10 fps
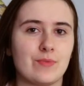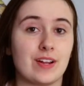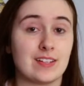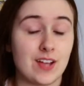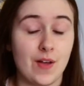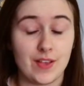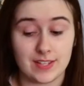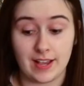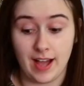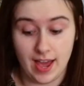When I saw this,
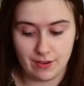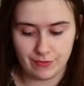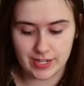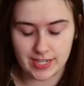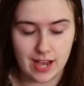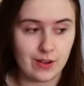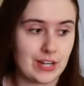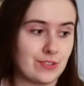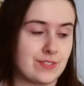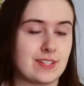I kind of freaked out, and
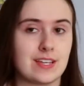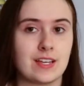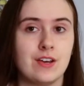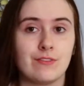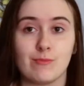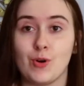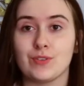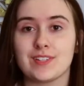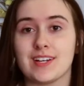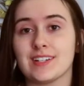you'll see from
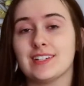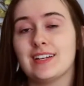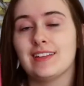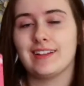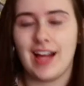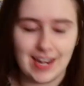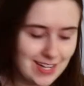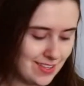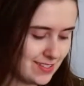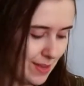Ulta, kind of
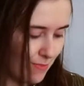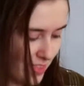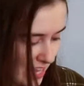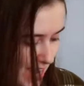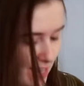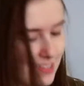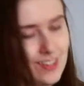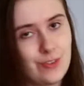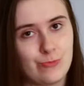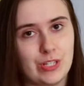did the same thing.
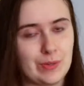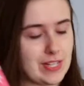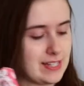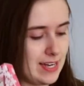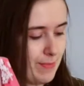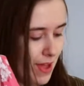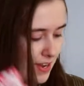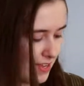Really was excited about